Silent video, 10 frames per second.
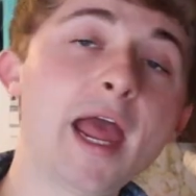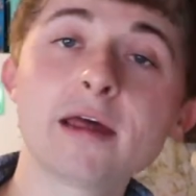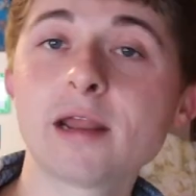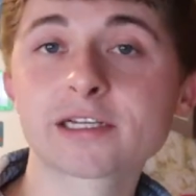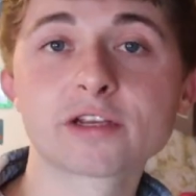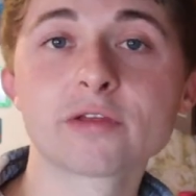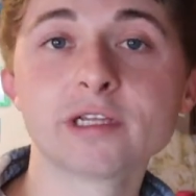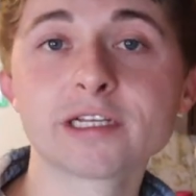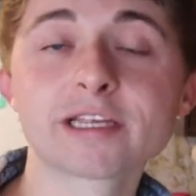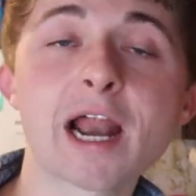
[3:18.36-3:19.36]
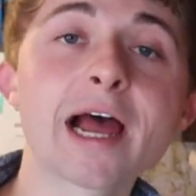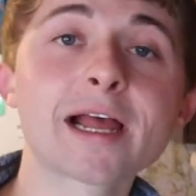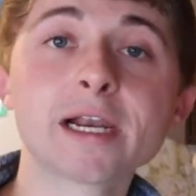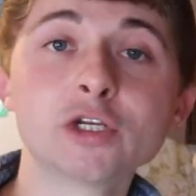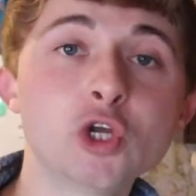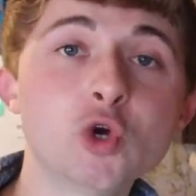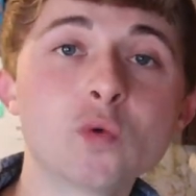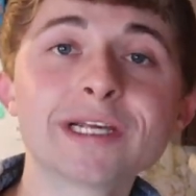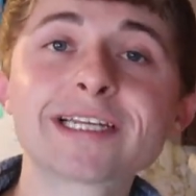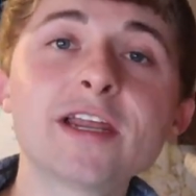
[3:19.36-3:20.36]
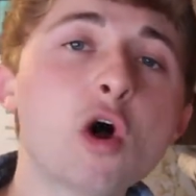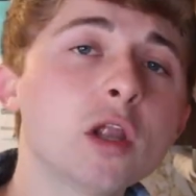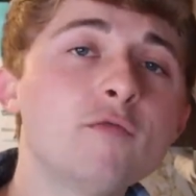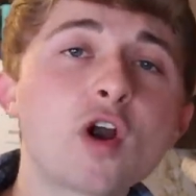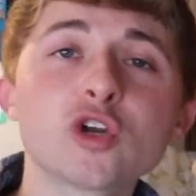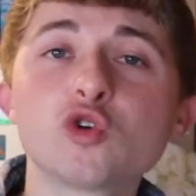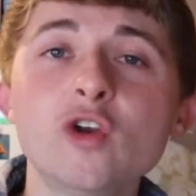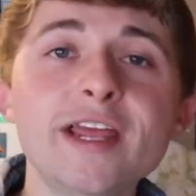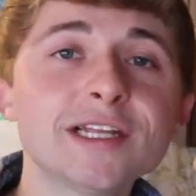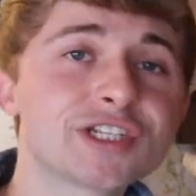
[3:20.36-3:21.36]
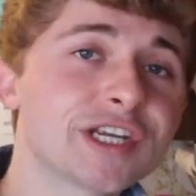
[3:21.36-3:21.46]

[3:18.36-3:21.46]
And next thing on the list that I gotta do is get all of our ingredients